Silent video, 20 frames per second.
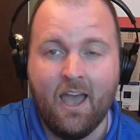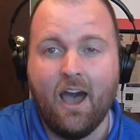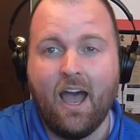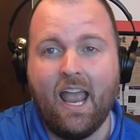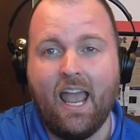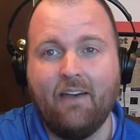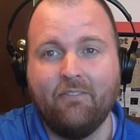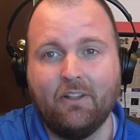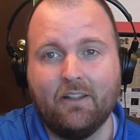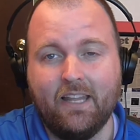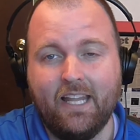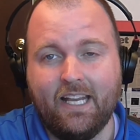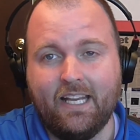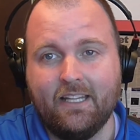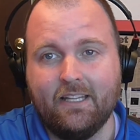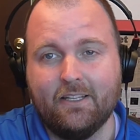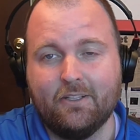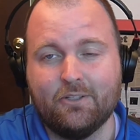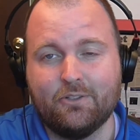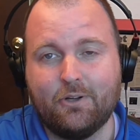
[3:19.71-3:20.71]
I have the link
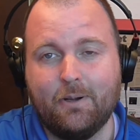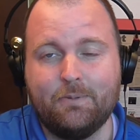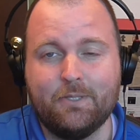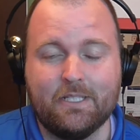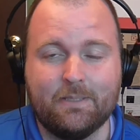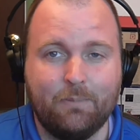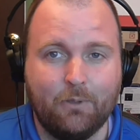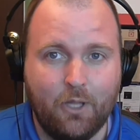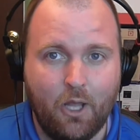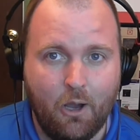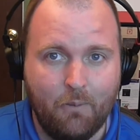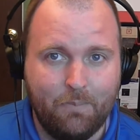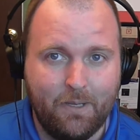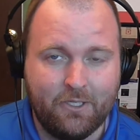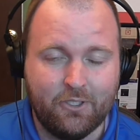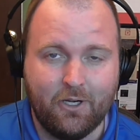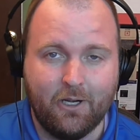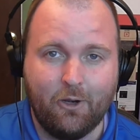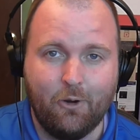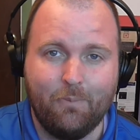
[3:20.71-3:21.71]
in the descriptions below. Be
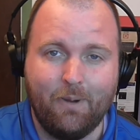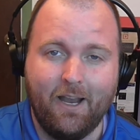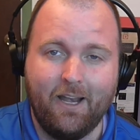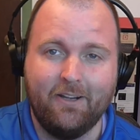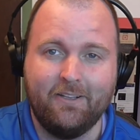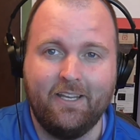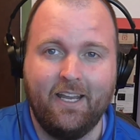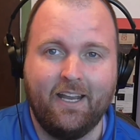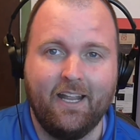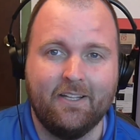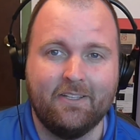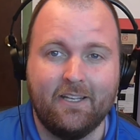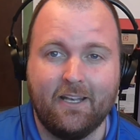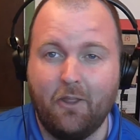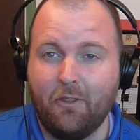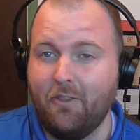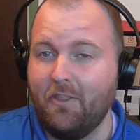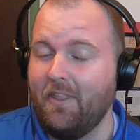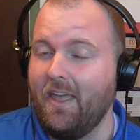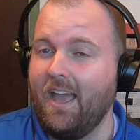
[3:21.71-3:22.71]
sure to go buy your tickets. And
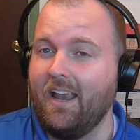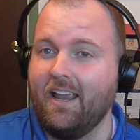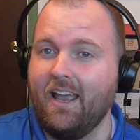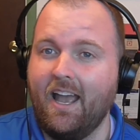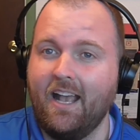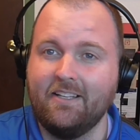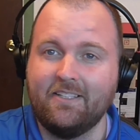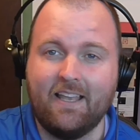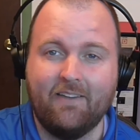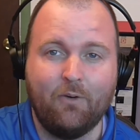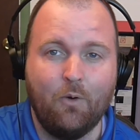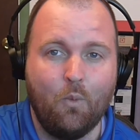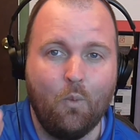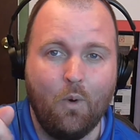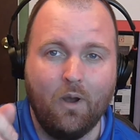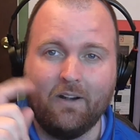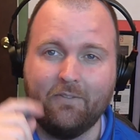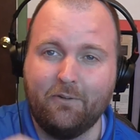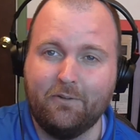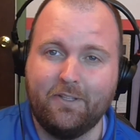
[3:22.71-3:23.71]
other than that, guys, have a
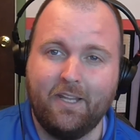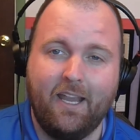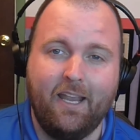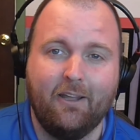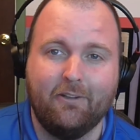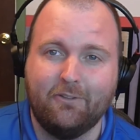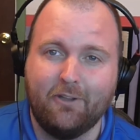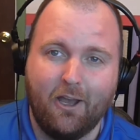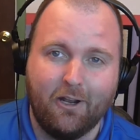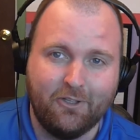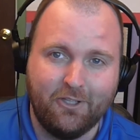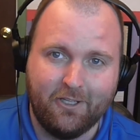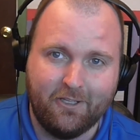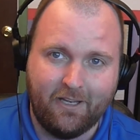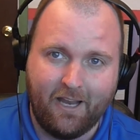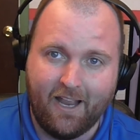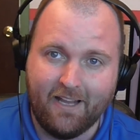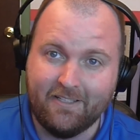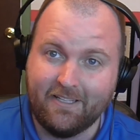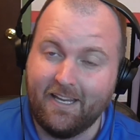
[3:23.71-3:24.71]
wonderful day. I'll talk to you
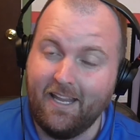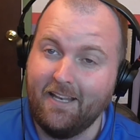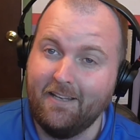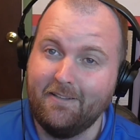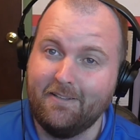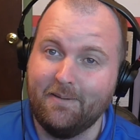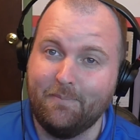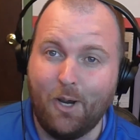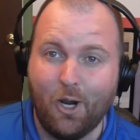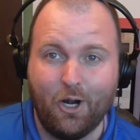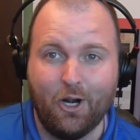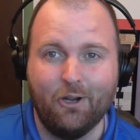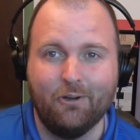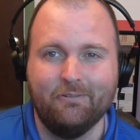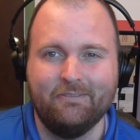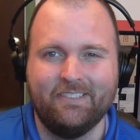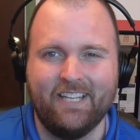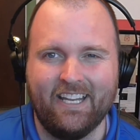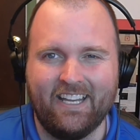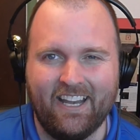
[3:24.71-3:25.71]
guys again tomorrow.
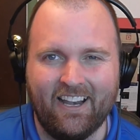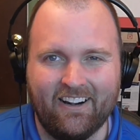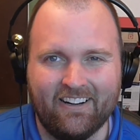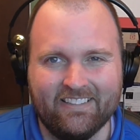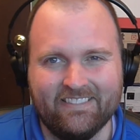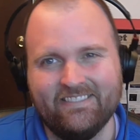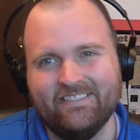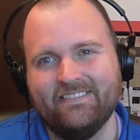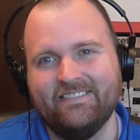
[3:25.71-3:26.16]
Take care.